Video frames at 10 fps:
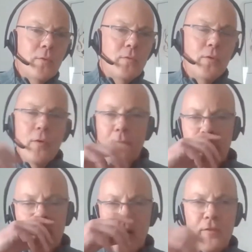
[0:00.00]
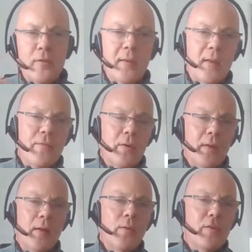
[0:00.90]
2 or 3 days to deliver,
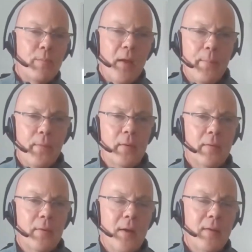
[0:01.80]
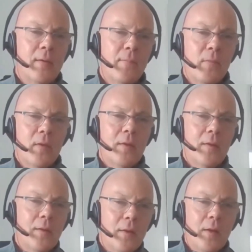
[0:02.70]
and then it was paper, right?
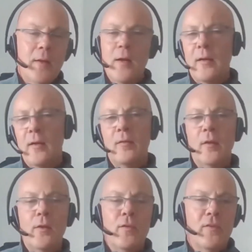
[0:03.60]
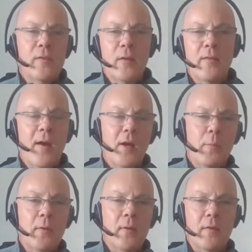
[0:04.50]
Now you can, you send an
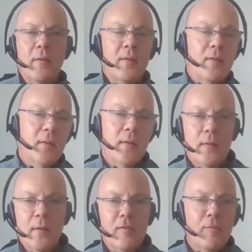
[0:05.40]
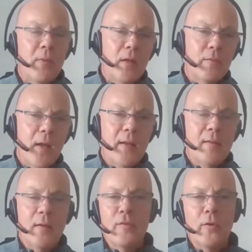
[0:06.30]
attachment at the speed of
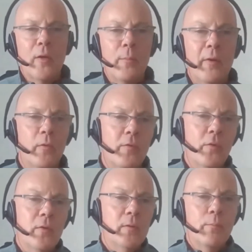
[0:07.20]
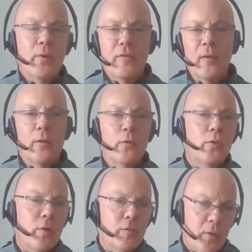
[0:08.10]
light, and it's already being reviewed in Brazil or
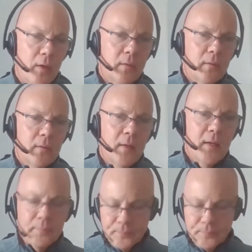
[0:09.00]
who knows where, right?